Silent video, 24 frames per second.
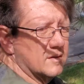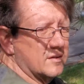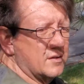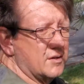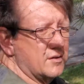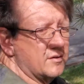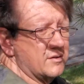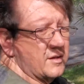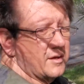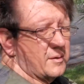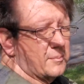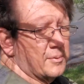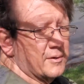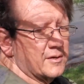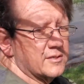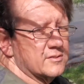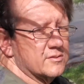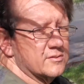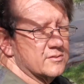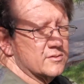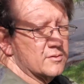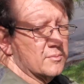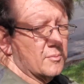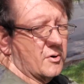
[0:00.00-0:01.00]
You take
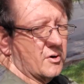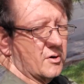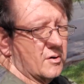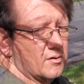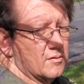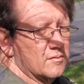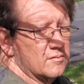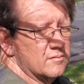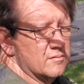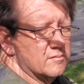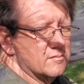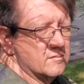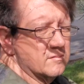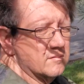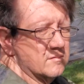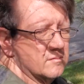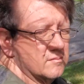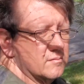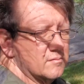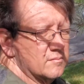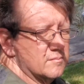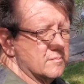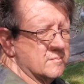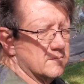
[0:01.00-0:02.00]
pictures. I'll
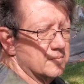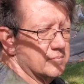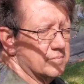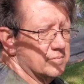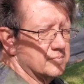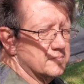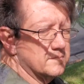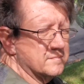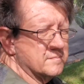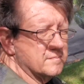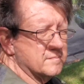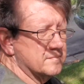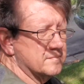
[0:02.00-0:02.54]
try if it's